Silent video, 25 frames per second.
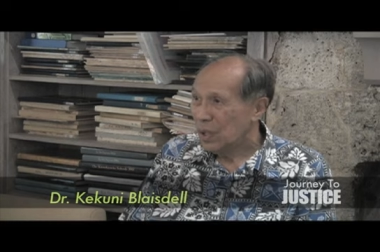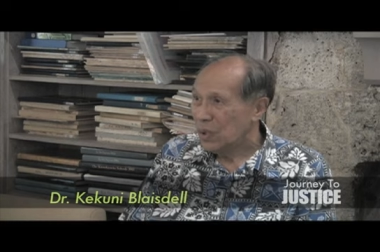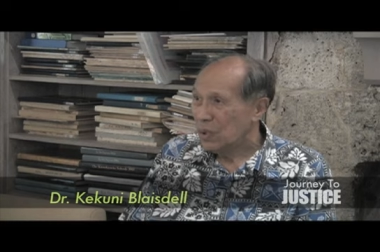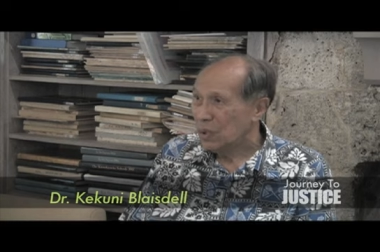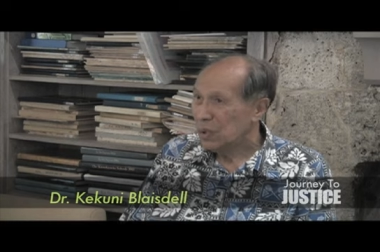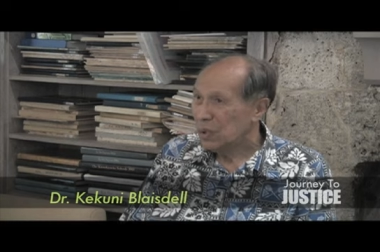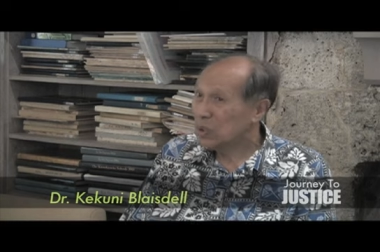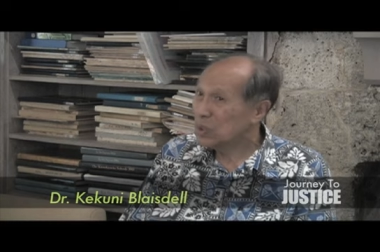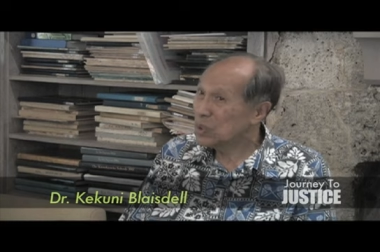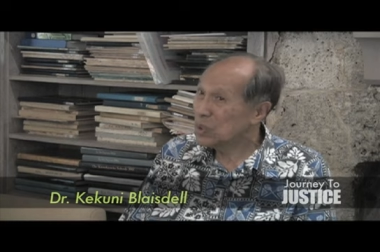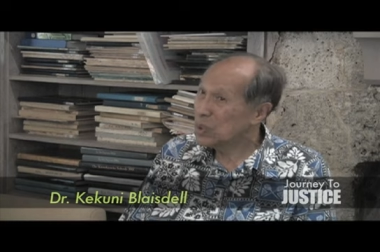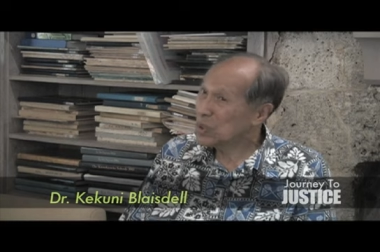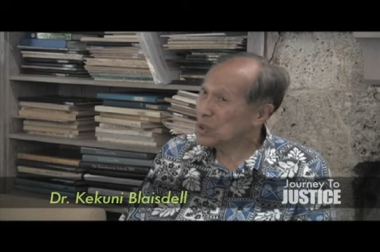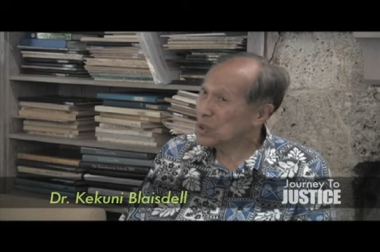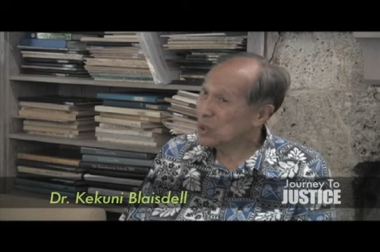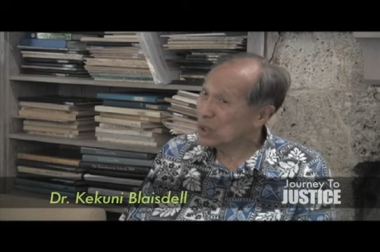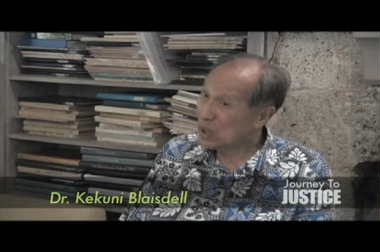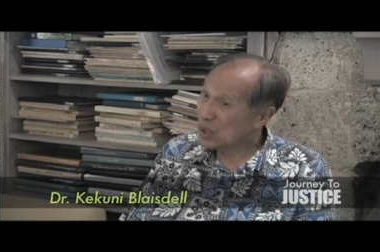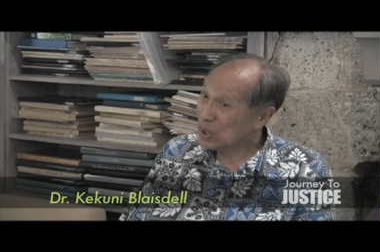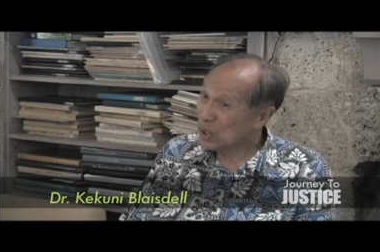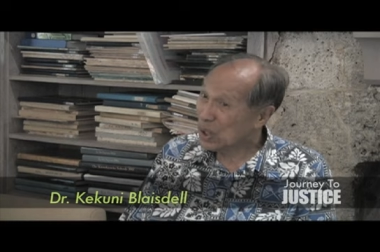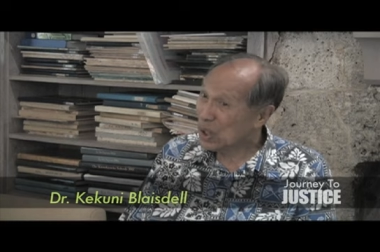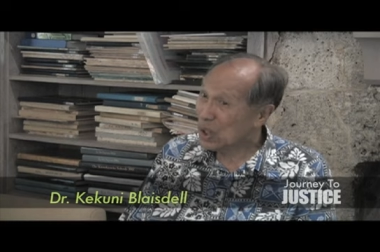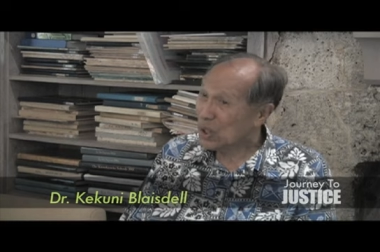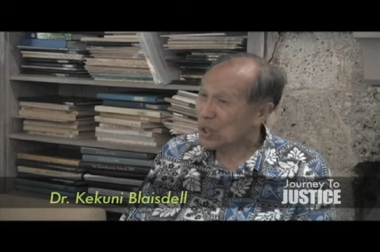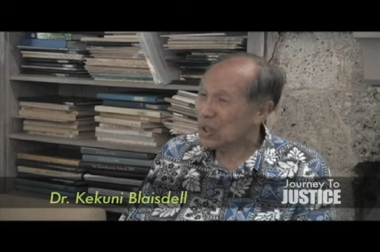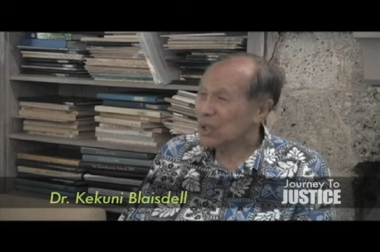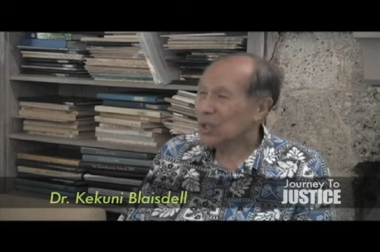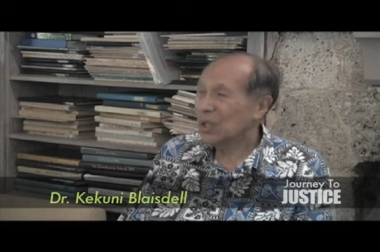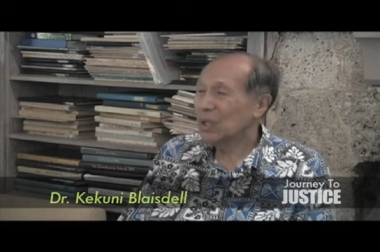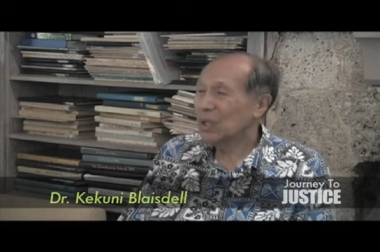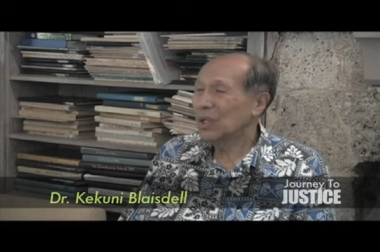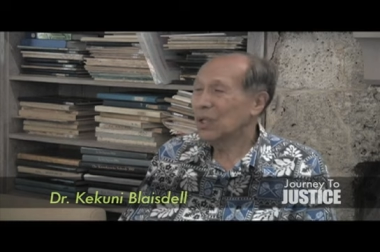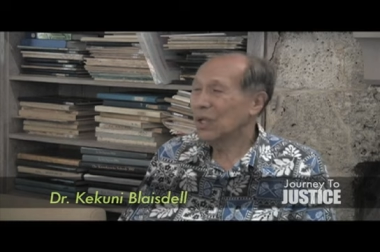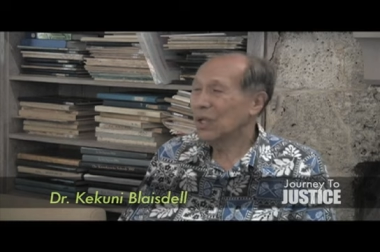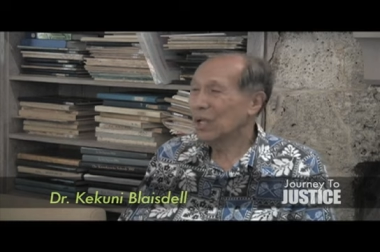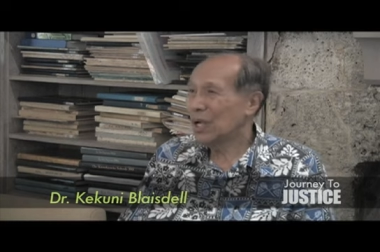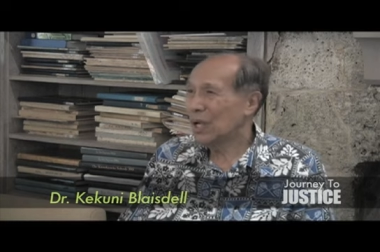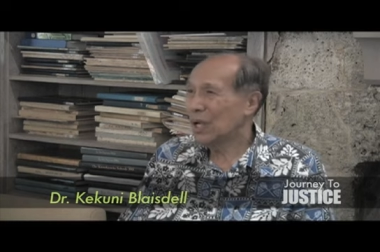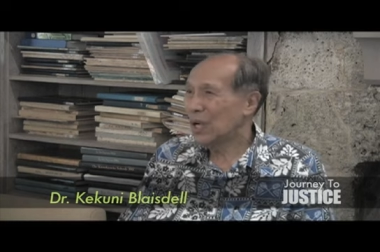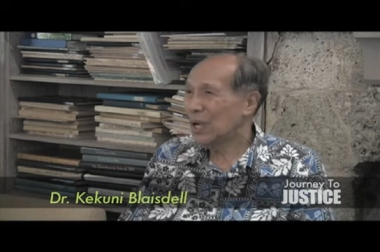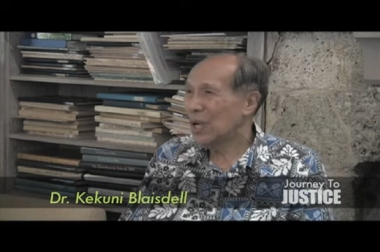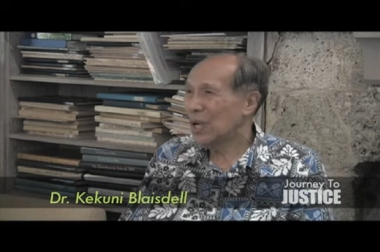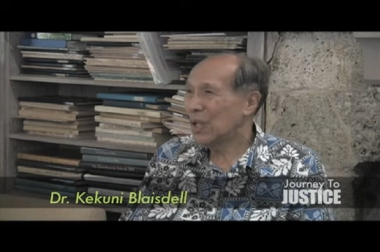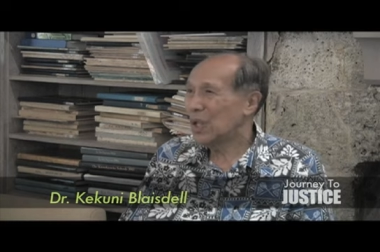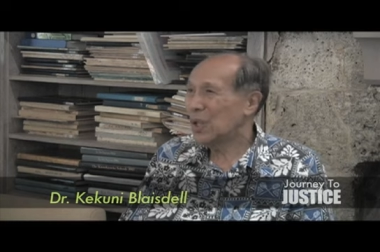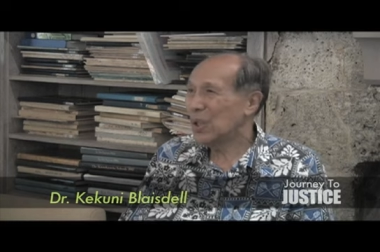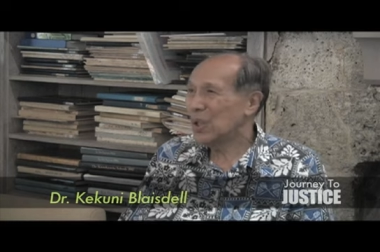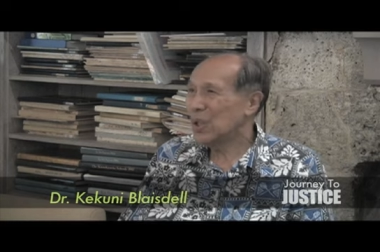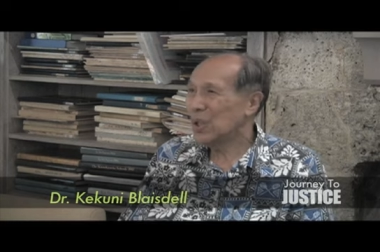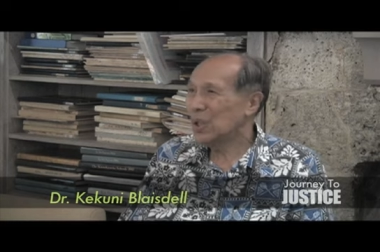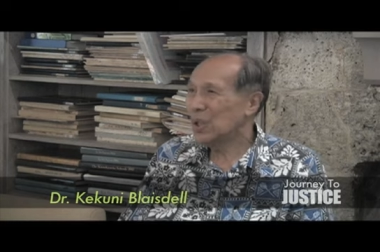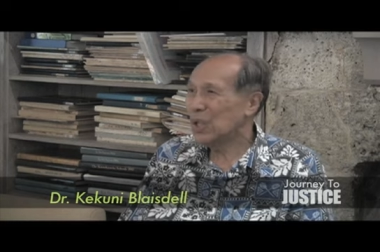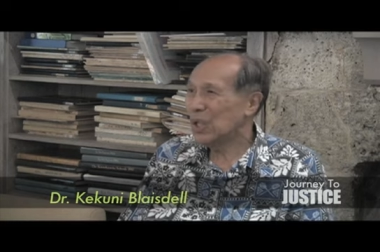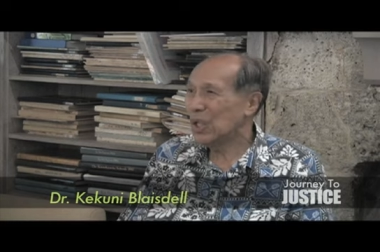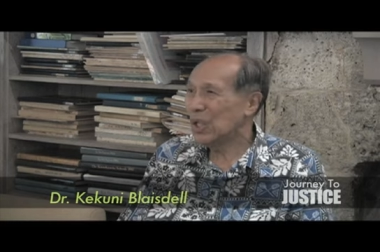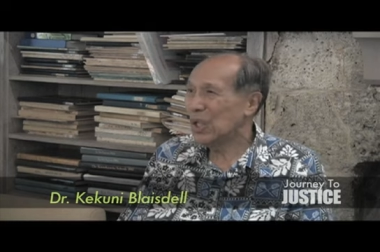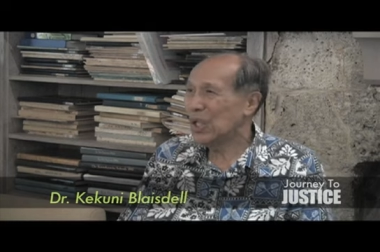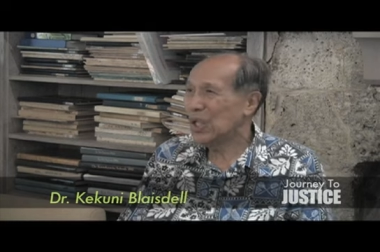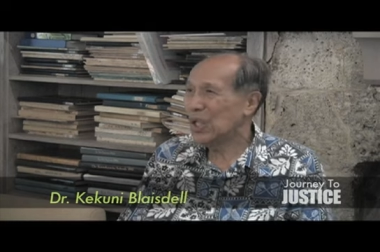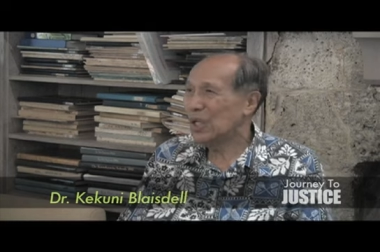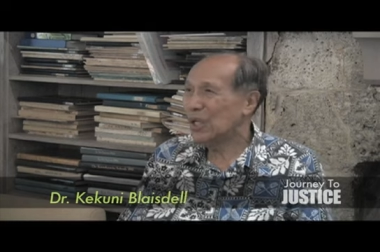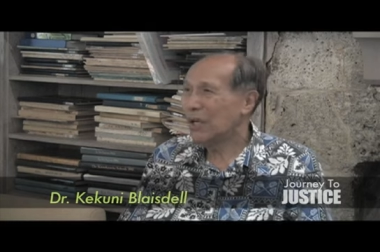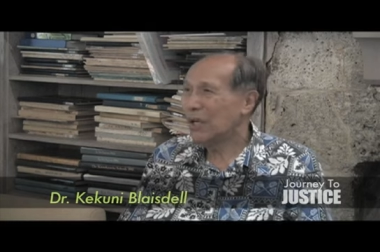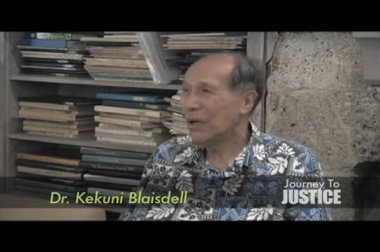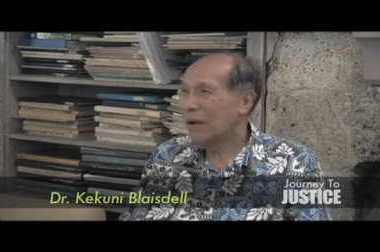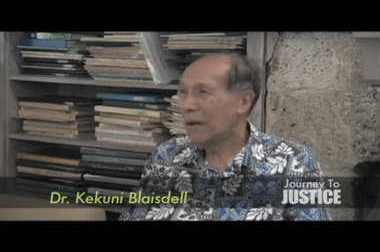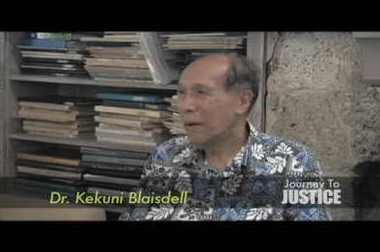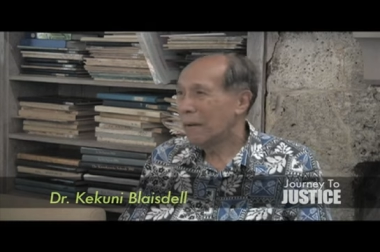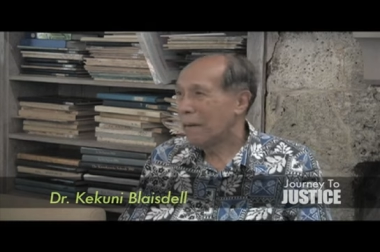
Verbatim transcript: which was the second, I learned later,